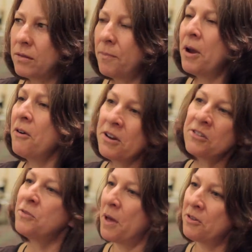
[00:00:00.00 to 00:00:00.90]
The
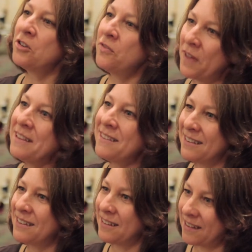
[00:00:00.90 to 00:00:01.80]
barriers mothers face
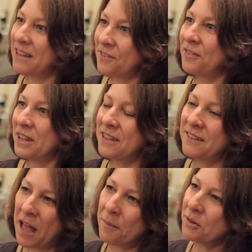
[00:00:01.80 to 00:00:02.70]
in successfully
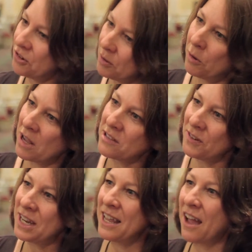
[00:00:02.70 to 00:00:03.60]
establishing
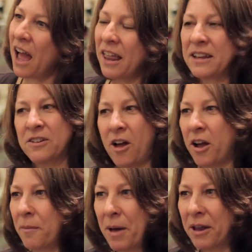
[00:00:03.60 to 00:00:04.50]
breastfeeding, I like to
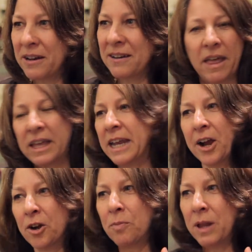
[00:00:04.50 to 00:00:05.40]
talk about it like an
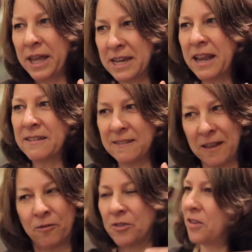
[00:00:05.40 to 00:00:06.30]
airplane. And so,
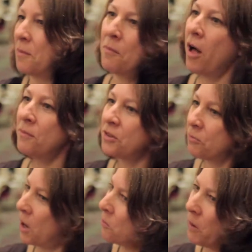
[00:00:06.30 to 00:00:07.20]
for some moms, the
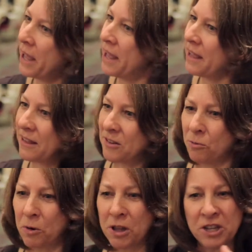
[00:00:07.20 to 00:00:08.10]
runway is
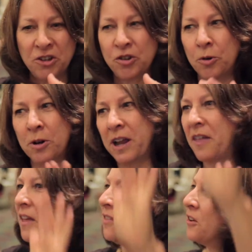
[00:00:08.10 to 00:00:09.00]
really short
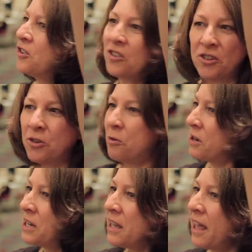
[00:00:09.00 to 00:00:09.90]
and then they're just
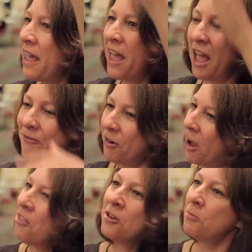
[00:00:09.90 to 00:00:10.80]
soaring. And for
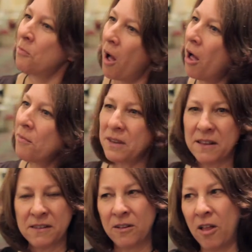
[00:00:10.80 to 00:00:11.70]
other moms,
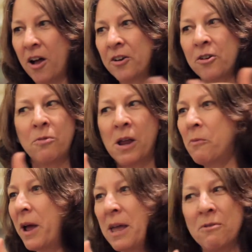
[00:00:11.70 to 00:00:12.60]
it's a longer
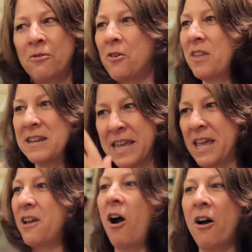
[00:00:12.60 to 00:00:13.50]
runway before they
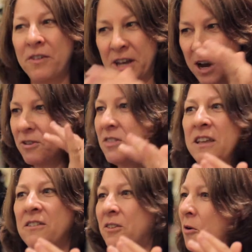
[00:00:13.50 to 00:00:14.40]
take off and
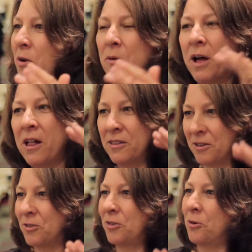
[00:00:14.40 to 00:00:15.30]
everything's going well and
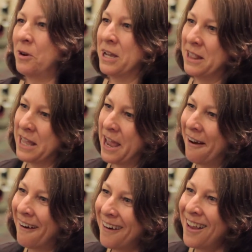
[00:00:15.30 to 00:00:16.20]
they're soaring in the
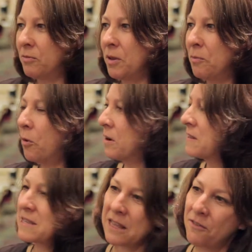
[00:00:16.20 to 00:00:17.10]
air. The
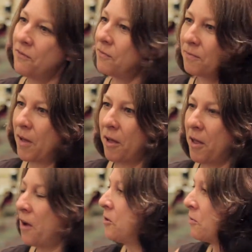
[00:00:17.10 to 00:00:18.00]
importance of
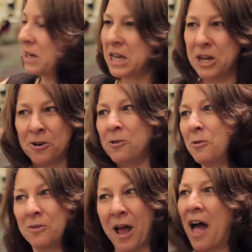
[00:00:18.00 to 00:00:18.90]
everyone here
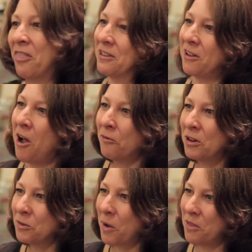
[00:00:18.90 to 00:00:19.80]
who's at this
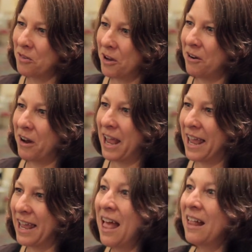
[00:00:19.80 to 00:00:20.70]
conference, whether they're
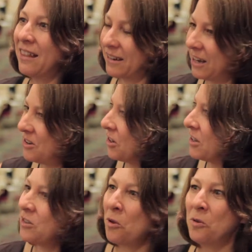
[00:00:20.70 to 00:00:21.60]
a lactation
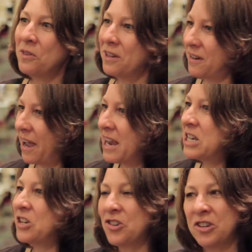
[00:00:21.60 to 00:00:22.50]
consultant, a
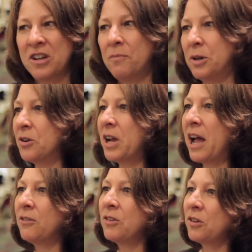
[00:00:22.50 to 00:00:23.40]
dietitian, a peer
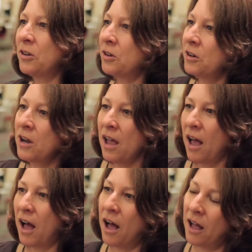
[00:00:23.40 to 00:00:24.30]
counselor,
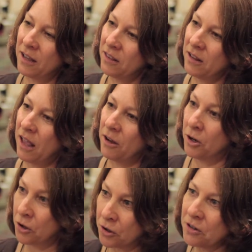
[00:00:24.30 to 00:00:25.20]
Uh, a
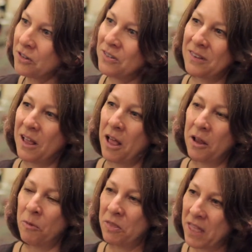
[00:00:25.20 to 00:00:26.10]
nurse,
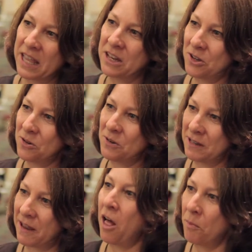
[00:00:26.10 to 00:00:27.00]
and what they can do
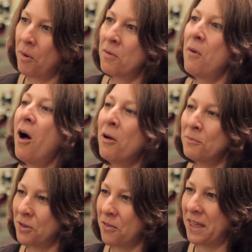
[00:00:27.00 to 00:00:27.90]
to help our
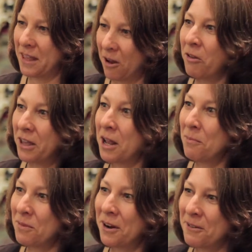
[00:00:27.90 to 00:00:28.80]
moms so they can all get up
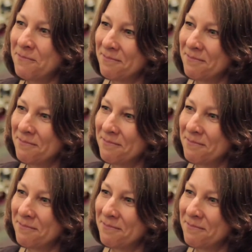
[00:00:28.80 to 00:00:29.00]
there